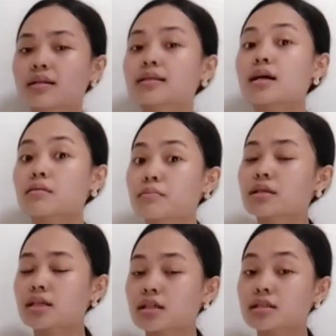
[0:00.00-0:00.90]
San
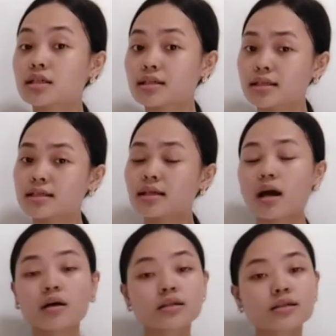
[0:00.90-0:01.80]
Michele degli
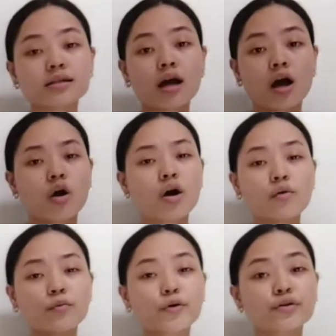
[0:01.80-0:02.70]
Scalzi
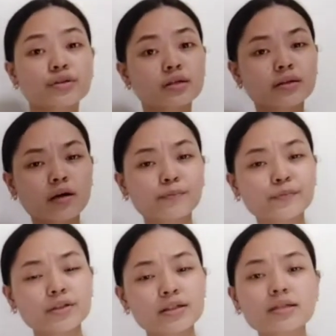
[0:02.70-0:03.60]
boasts a
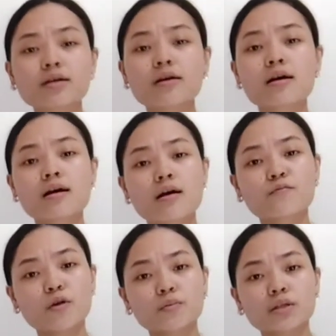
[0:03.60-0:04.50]
substantial
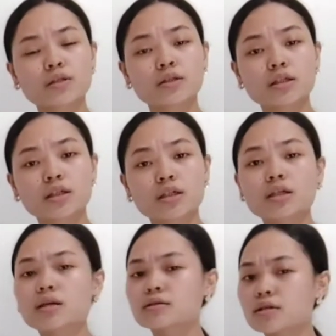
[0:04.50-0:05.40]

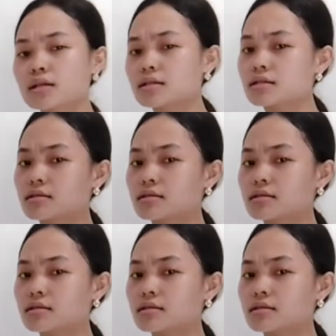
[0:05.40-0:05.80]
5-degree tilt.